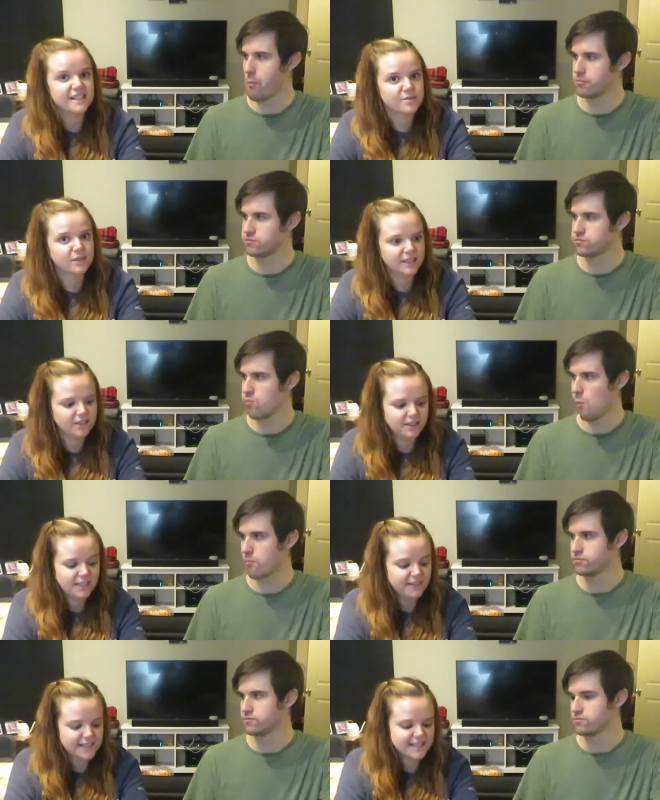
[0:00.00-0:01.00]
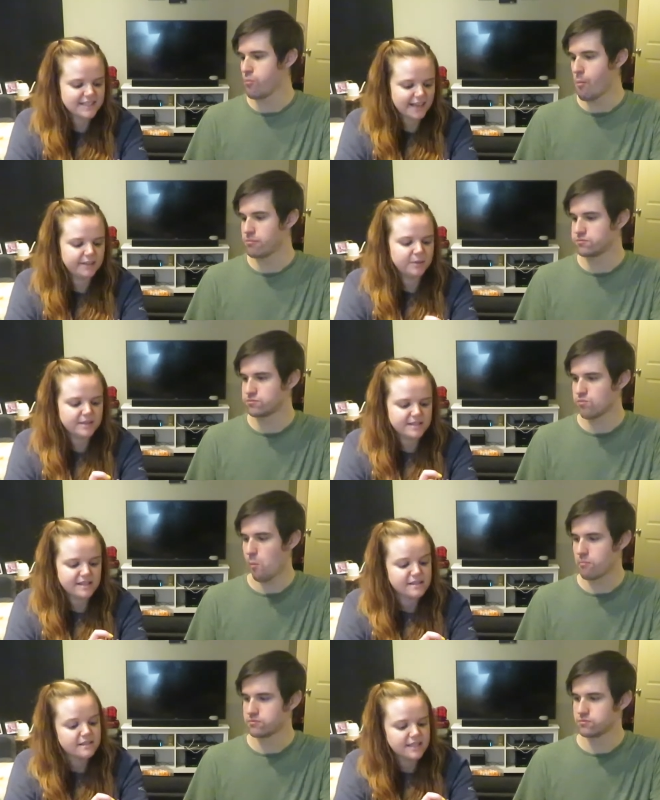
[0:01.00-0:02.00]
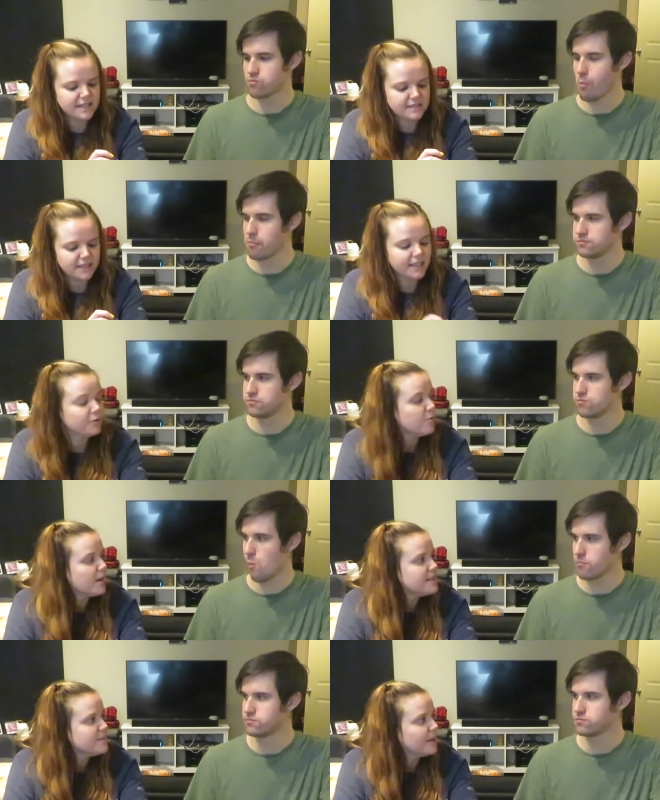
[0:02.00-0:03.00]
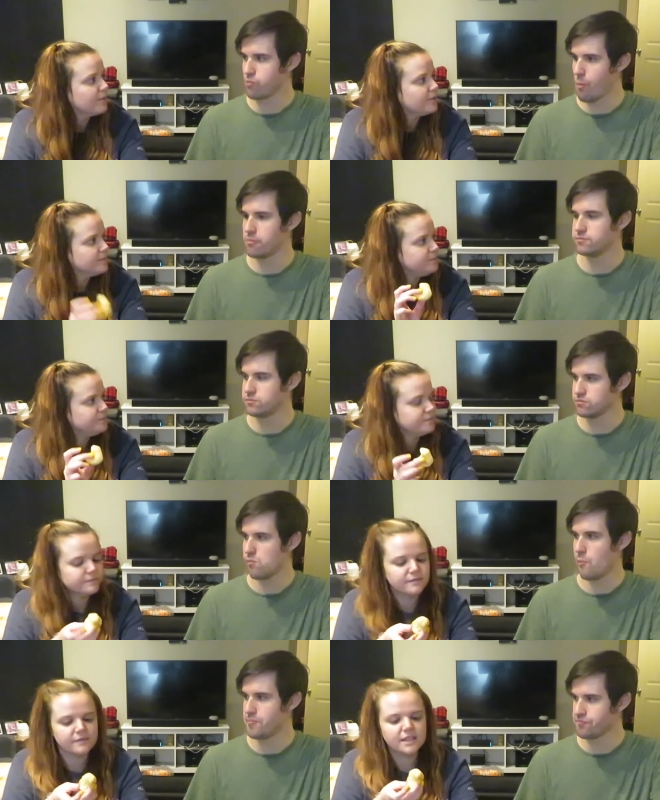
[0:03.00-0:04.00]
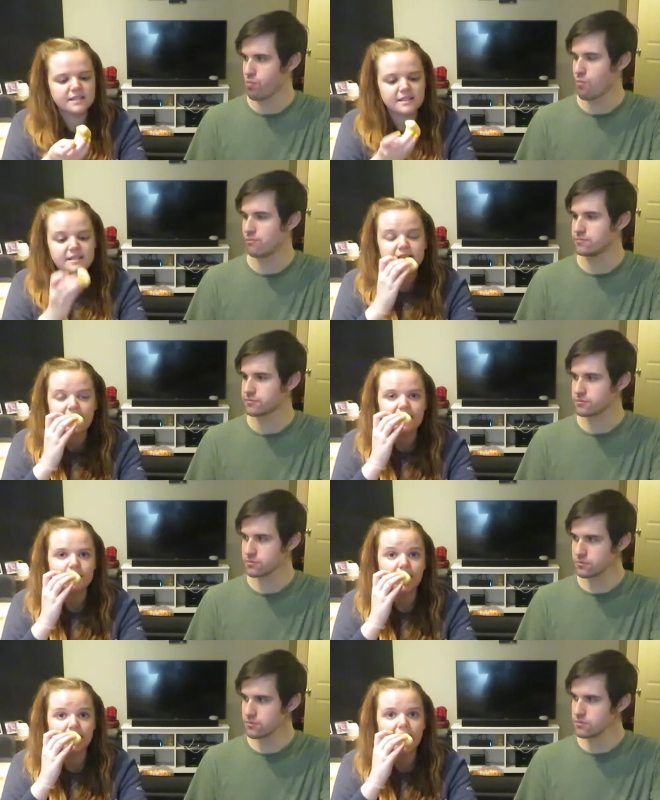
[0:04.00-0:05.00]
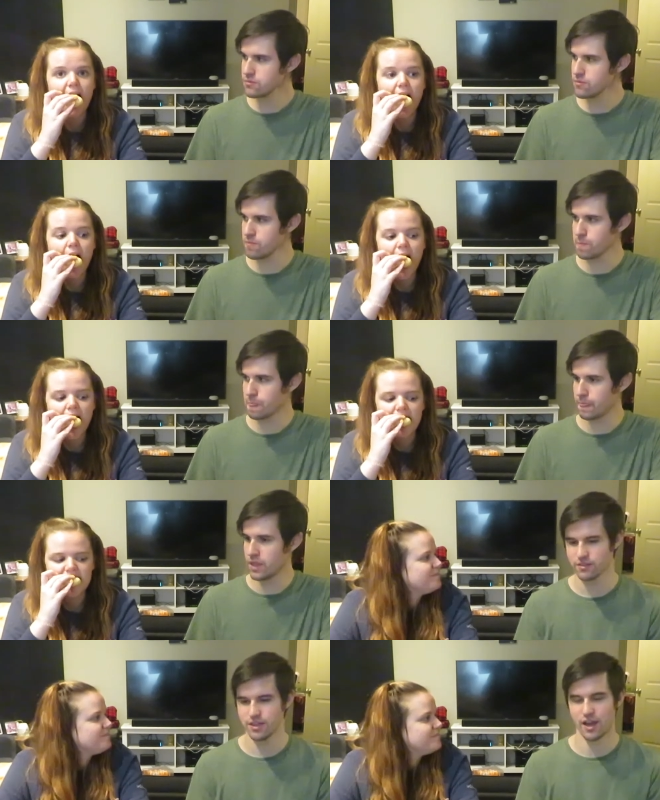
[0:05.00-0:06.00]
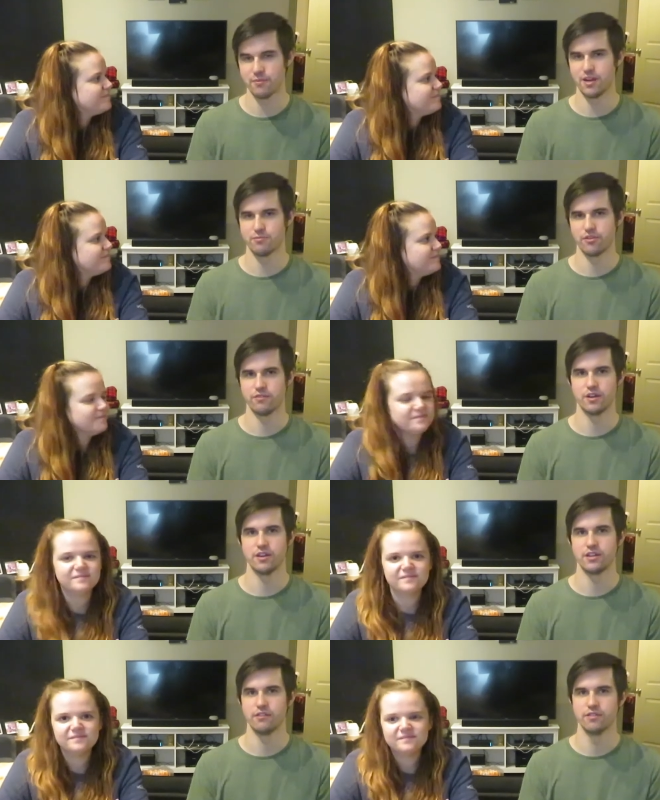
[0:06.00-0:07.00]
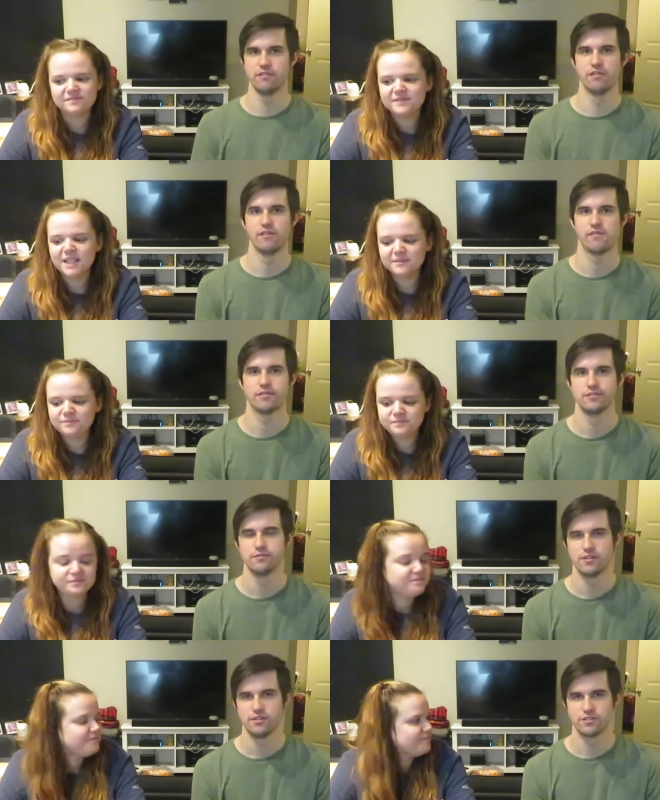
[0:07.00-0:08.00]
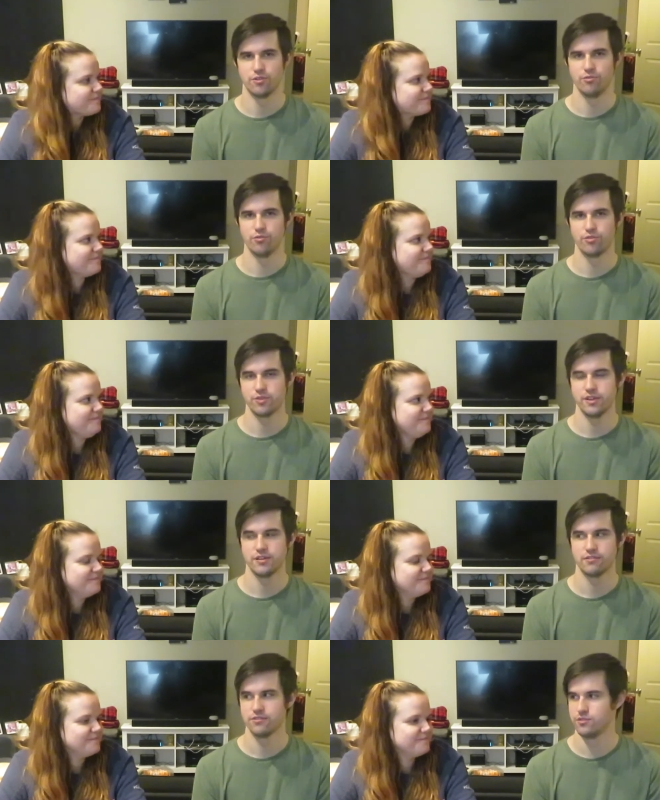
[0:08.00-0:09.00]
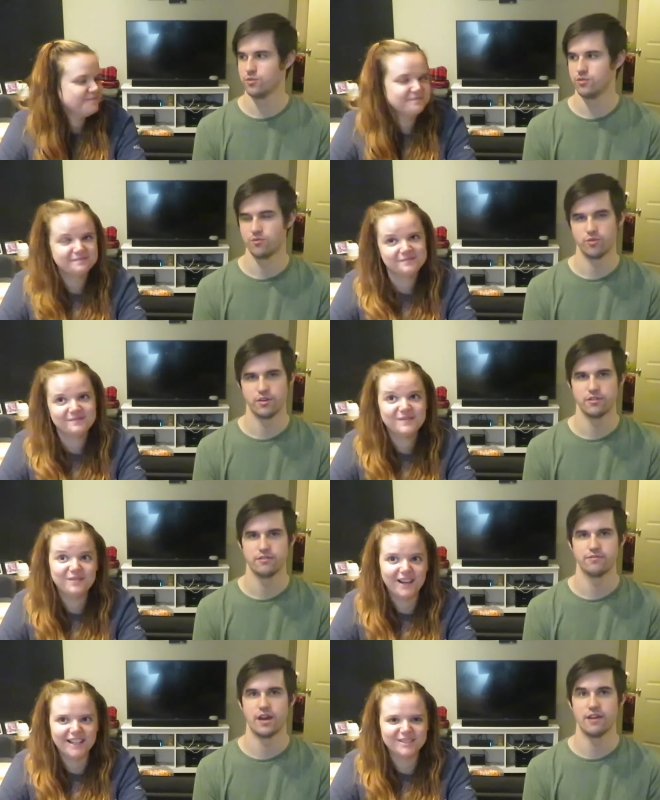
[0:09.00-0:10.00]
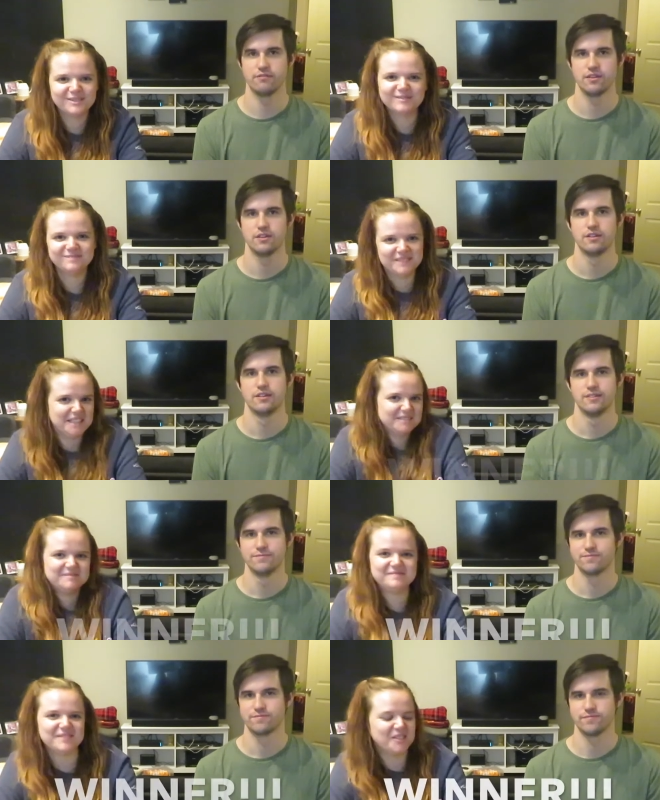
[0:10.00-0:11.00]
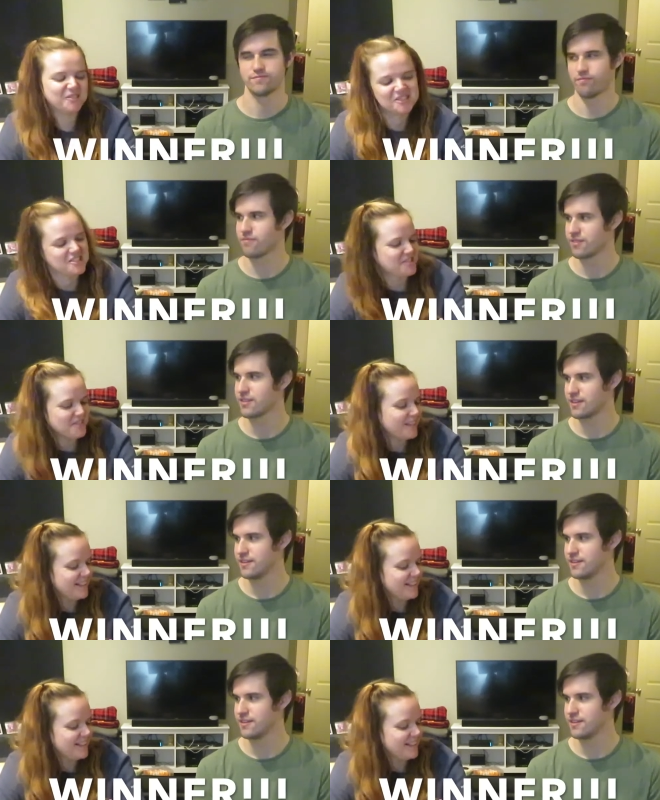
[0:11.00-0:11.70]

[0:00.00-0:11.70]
Speaker 1: that's really good, and that's exactly what this tastes like and reminds me of. Mm-hmm. It's this bread.
Speaker 2: Yeah, I mean, I'm already ready to give it. Yeah. So three, two, one, five. five.
Speaker 1: Yeah, no question on